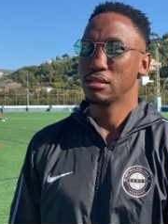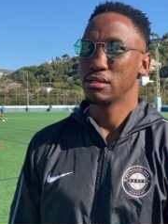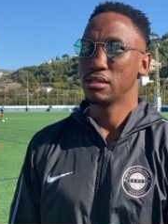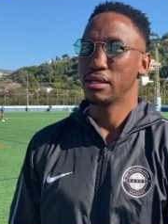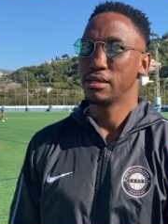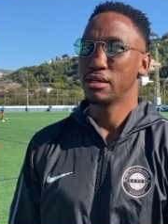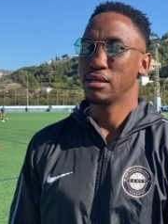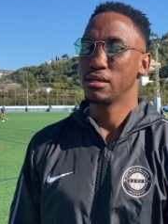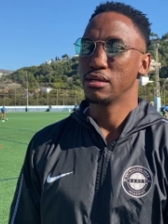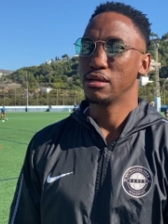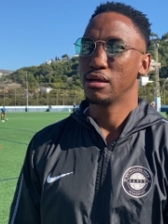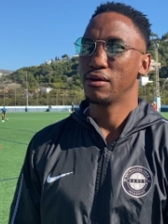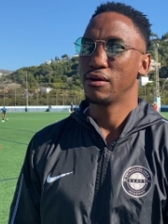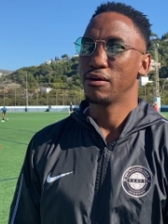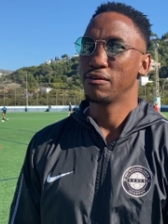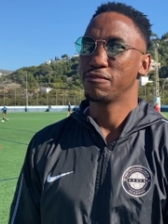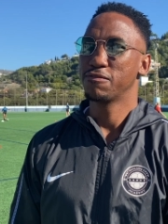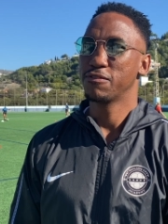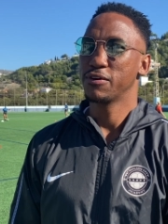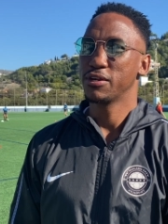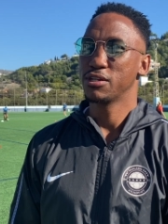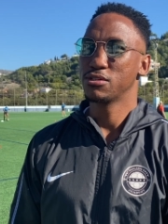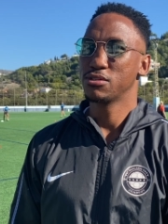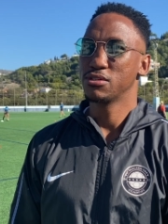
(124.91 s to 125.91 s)
they are
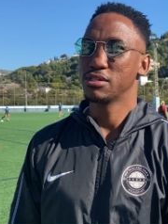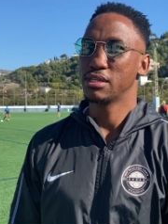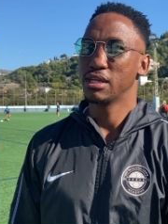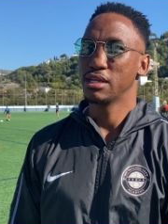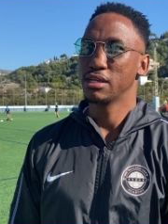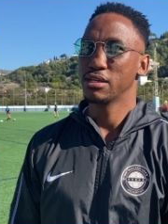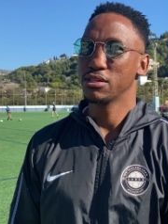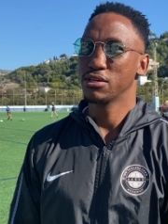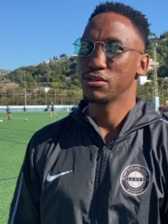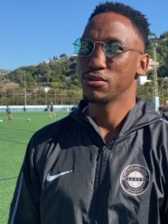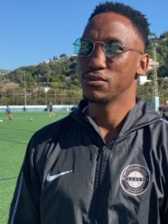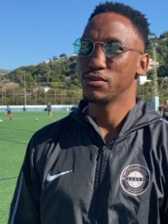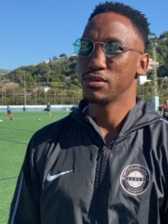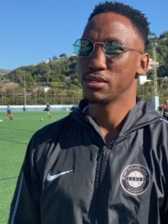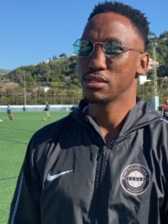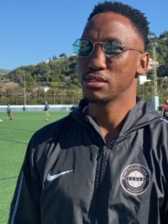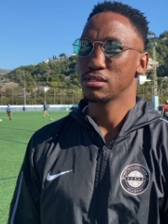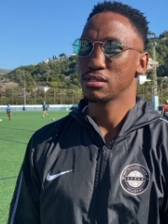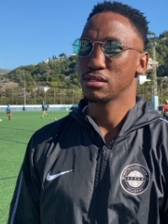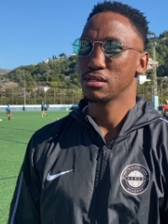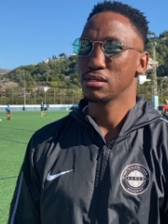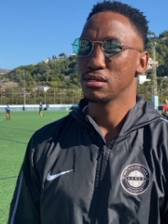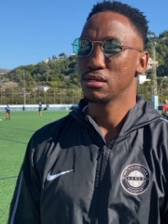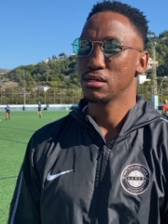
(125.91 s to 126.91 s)
afraid to take the
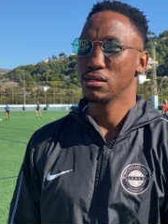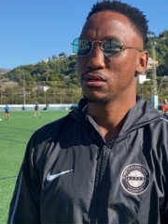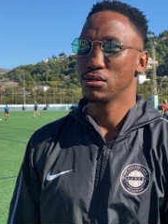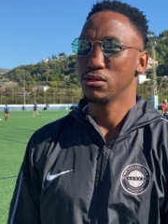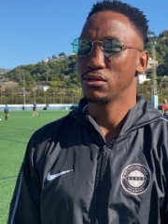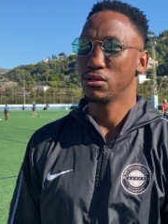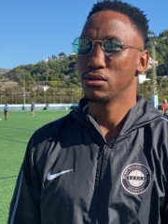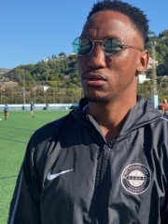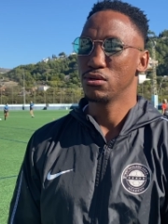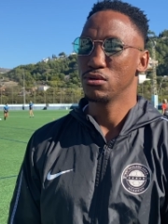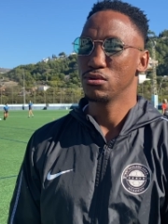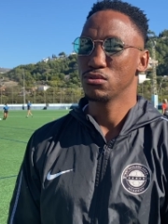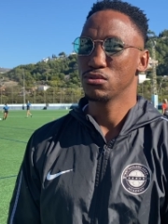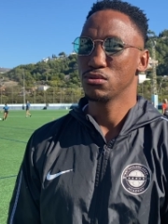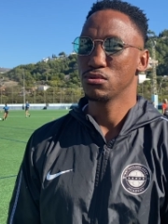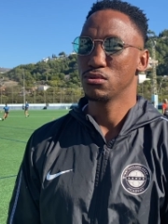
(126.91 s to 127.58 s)
risk, you know.